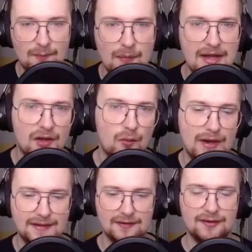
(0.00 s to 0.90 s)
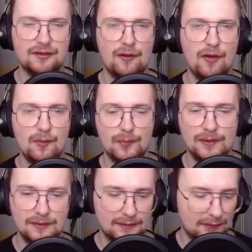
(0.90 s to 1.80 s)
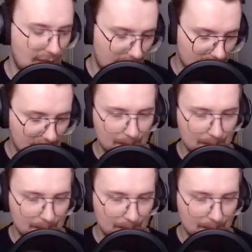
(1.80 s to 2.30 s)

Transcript: made her way to the top, you know.